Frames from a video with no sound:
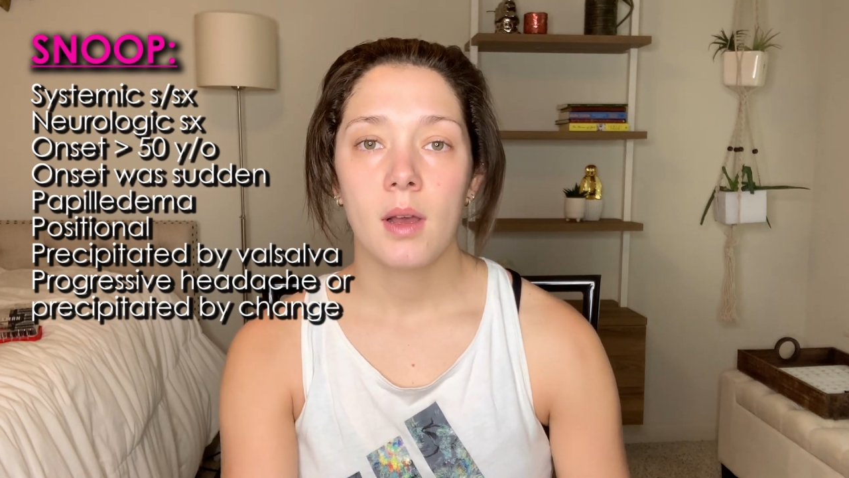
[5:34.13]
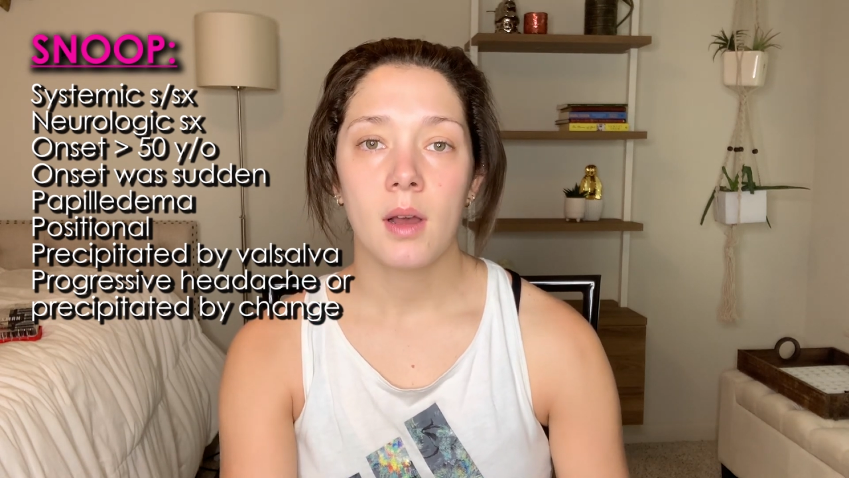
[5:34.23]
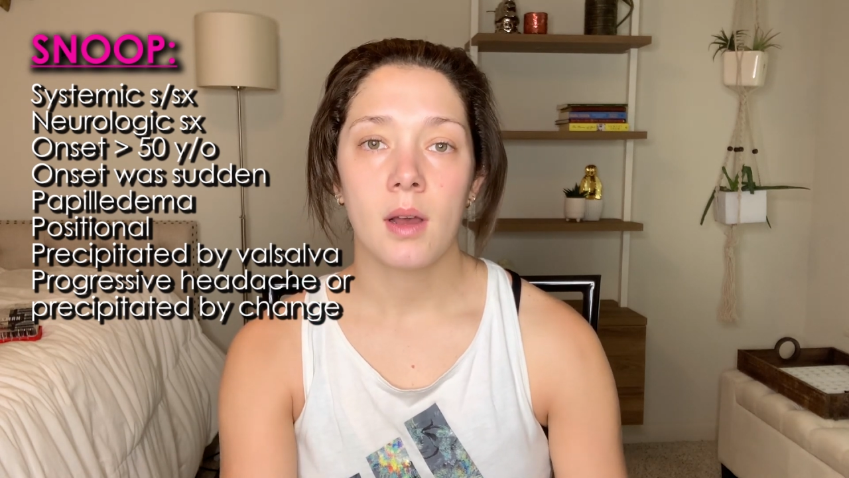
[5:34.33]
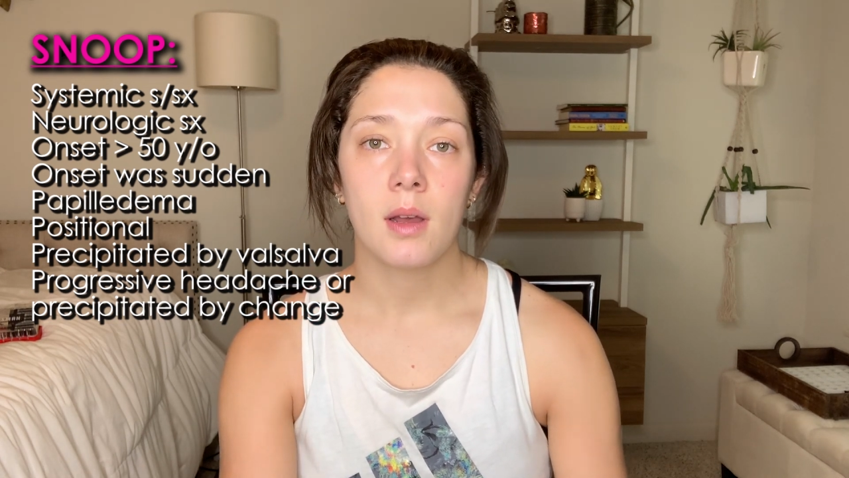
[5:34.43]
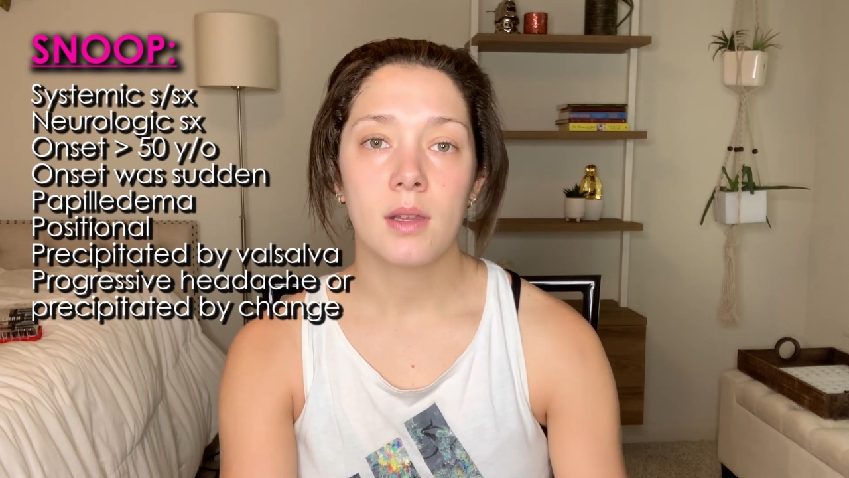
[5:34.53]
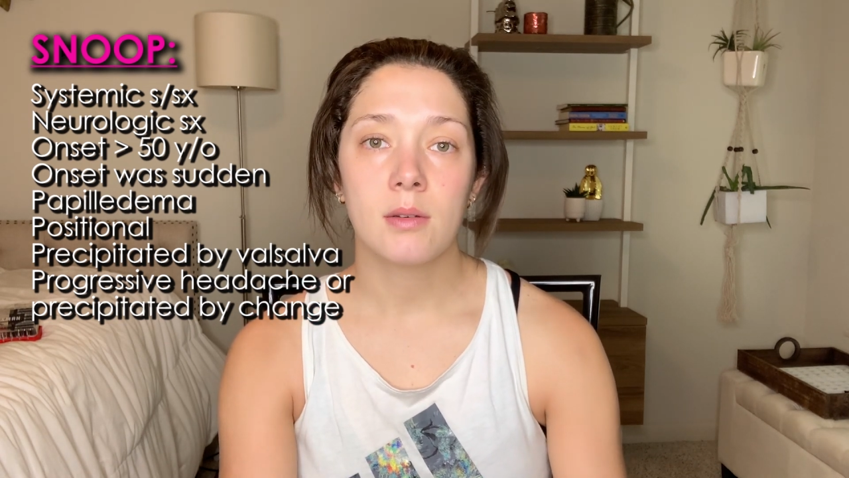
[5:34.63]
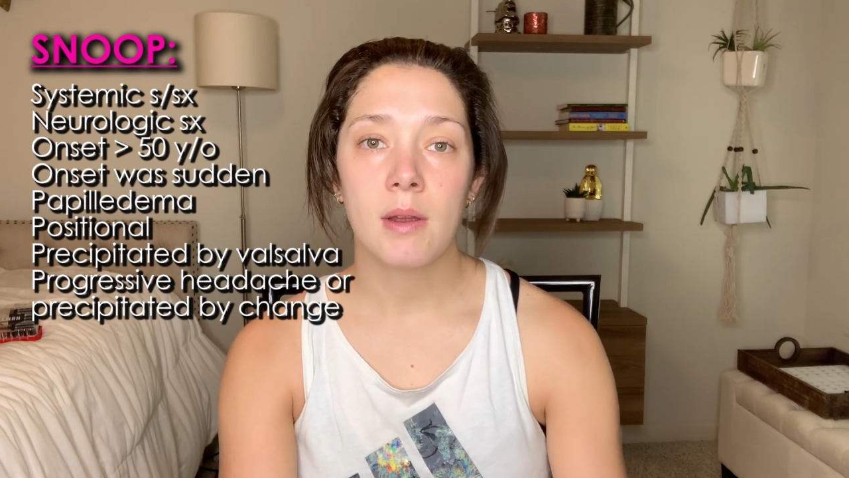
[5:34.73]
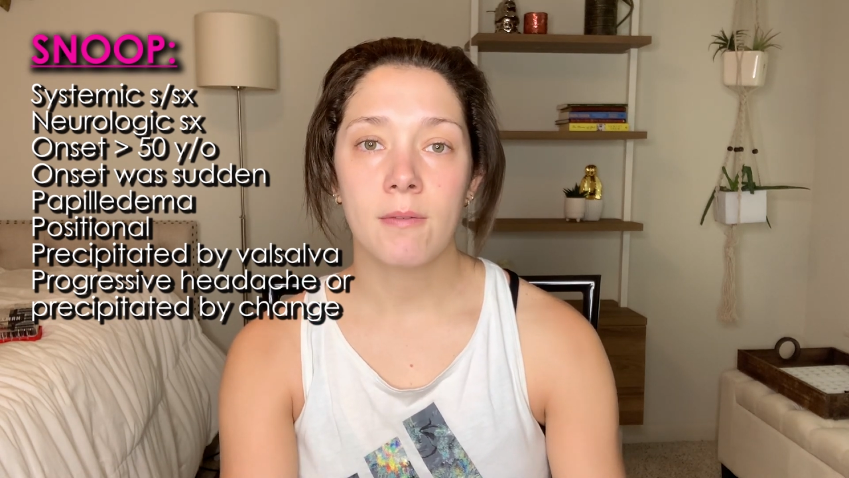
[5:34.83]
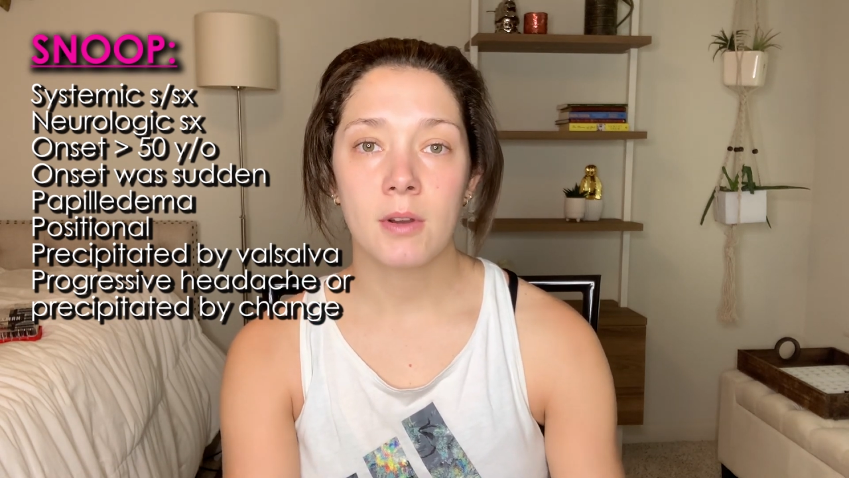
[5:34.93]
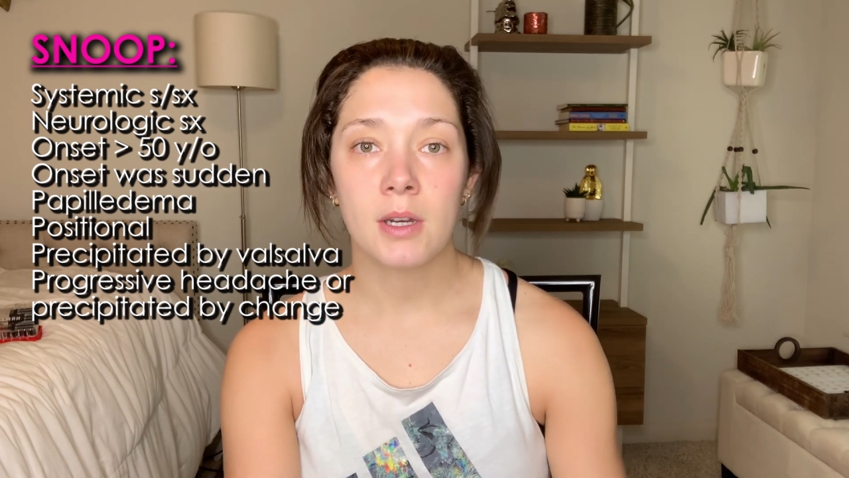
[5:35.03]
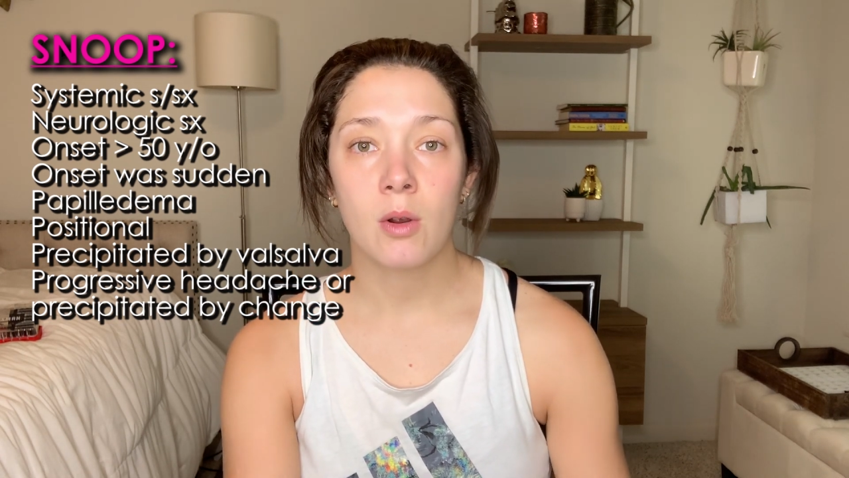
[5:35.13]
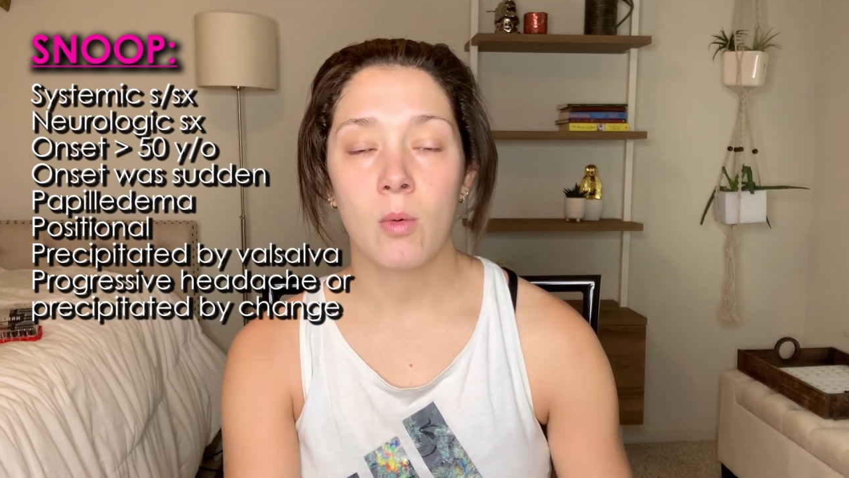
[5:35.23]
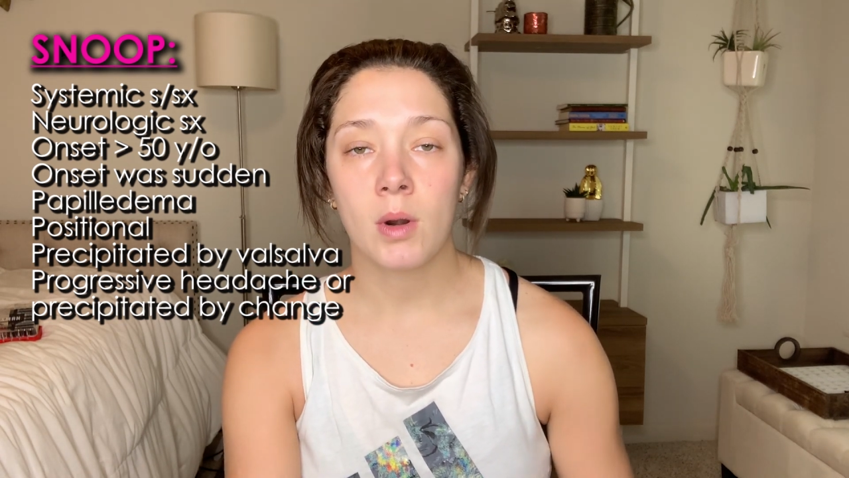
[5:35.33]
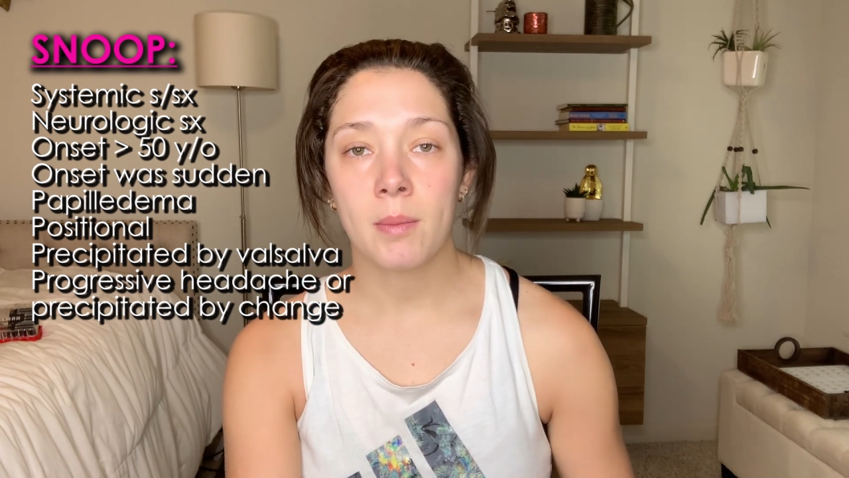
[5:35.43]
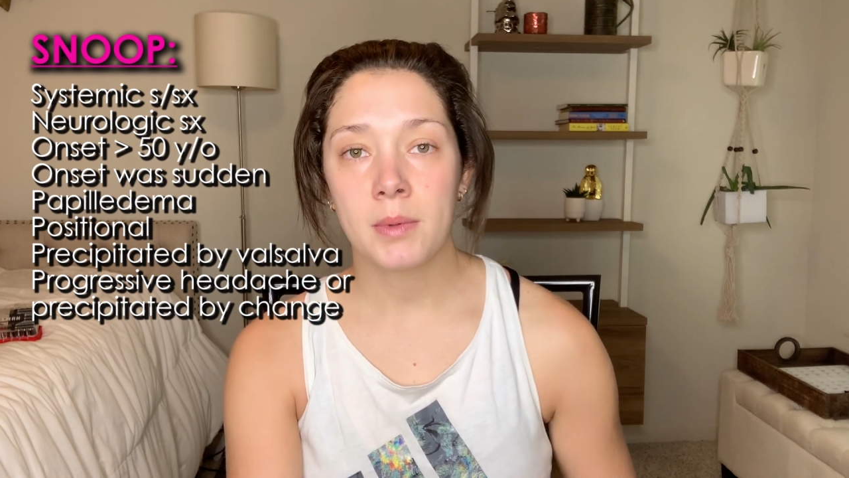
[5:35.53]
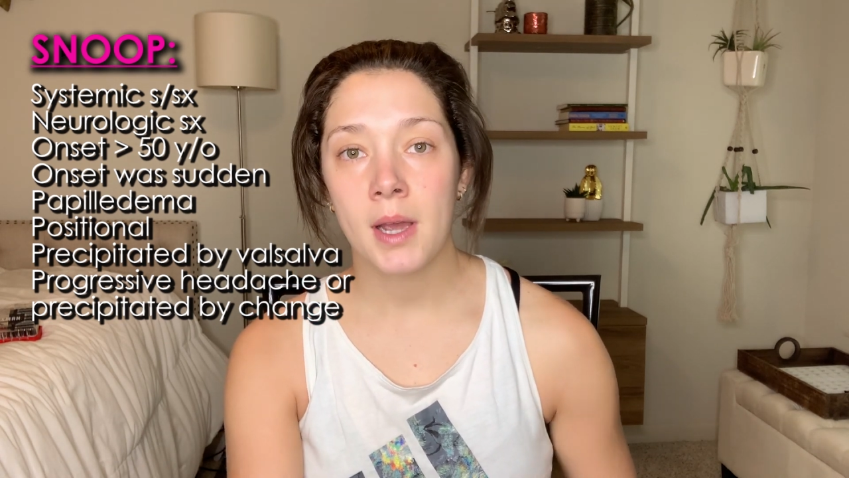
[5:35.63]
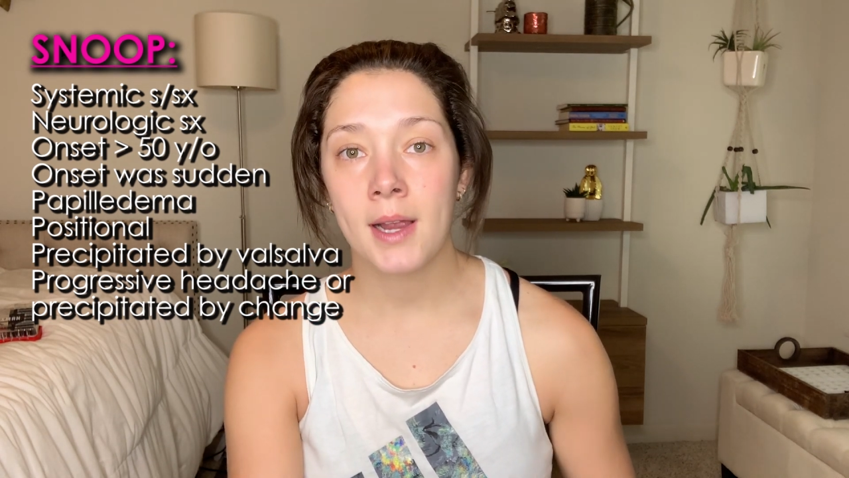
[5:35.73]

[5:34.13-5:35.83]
Uh, you definitely don't want to